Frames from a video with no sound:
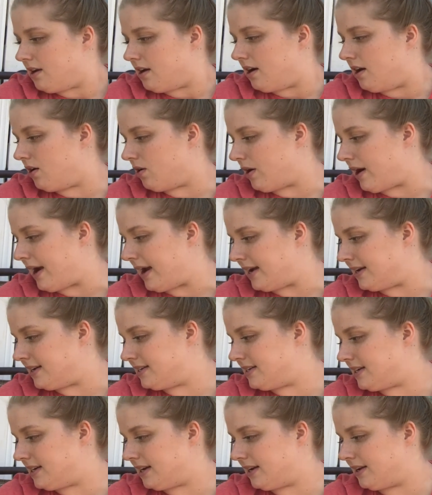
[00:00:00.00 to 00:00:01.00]
All right,
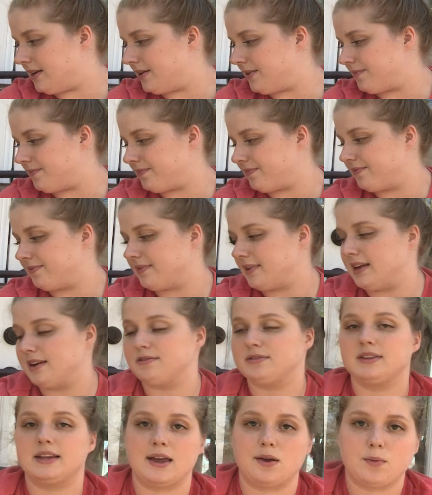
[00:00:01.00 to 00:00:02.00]
if
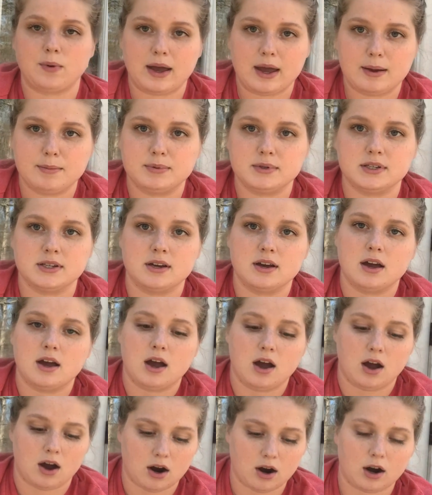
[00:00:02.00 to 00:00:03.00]
light waves
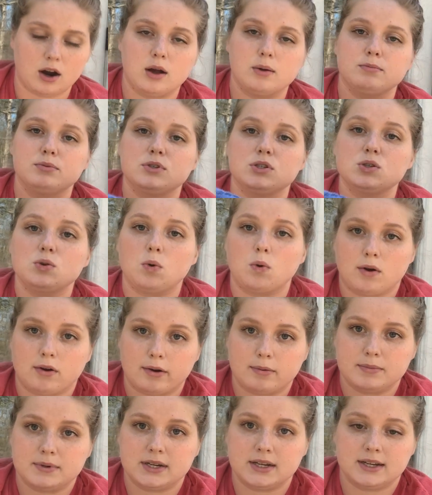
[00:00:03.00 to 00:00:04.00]
are
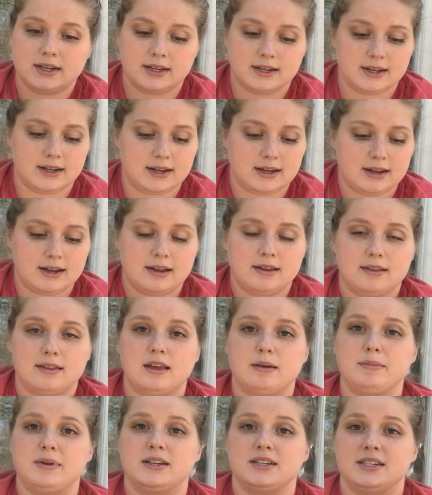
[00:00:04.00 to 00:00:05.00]
absorbed,
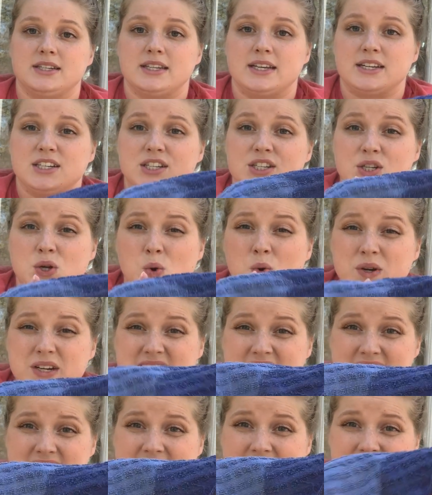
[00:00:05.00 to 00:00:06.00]
that means they soaked
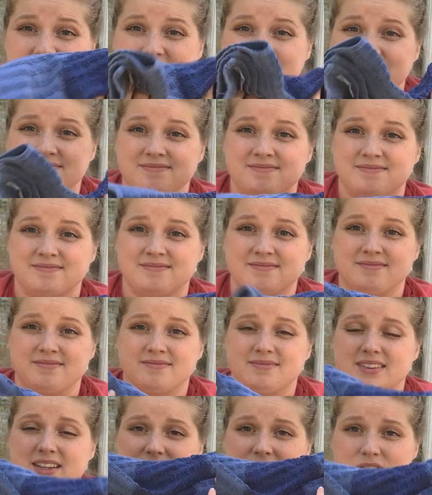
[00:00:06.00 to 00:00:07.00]

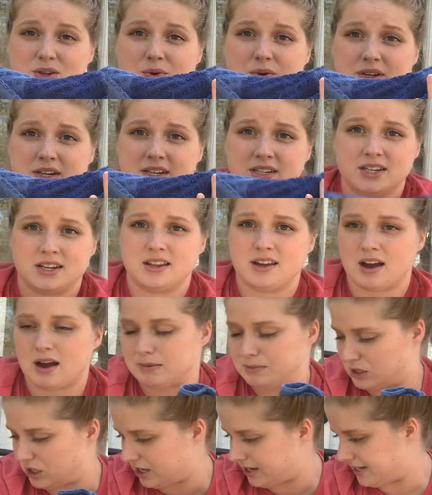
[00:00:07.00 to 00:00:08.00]
into the
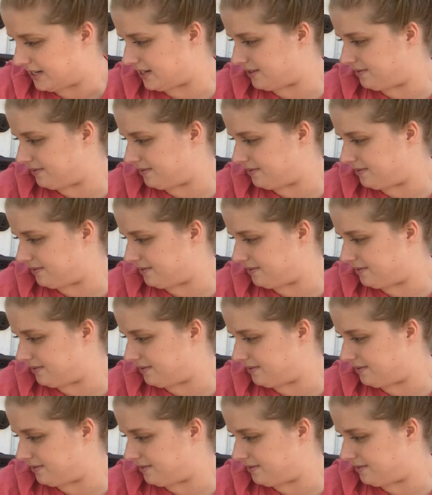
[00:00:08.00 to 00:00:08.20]
object.